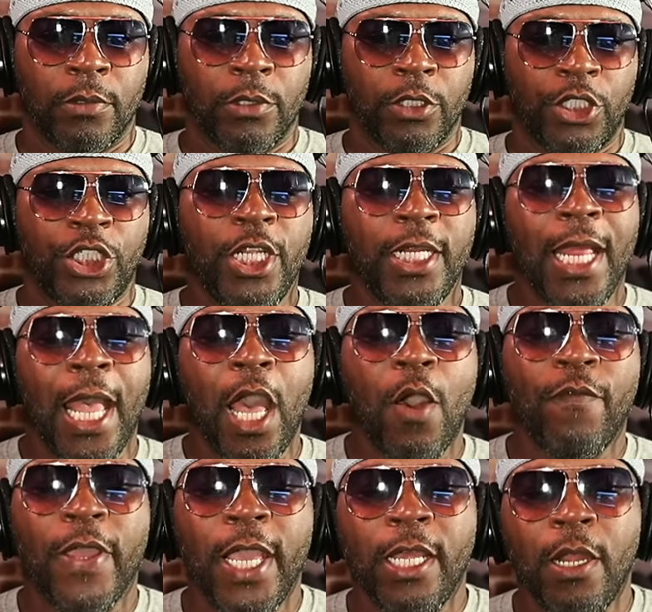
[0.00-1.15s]
She need an
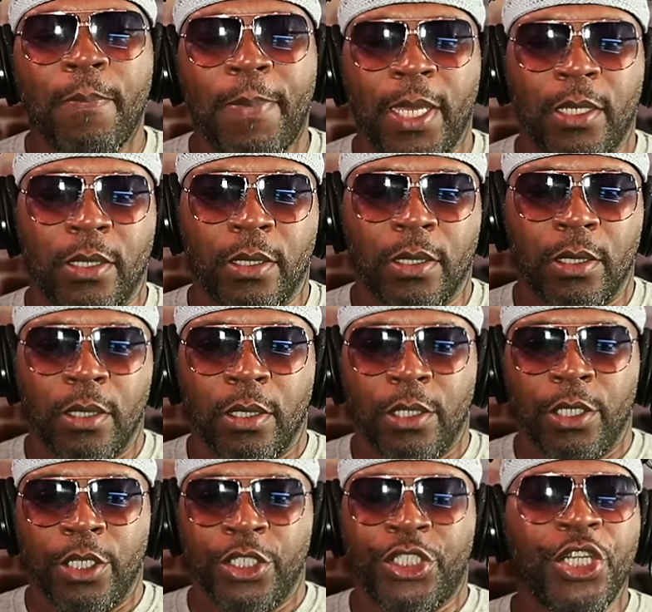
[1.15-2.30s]
alpha and a beta. She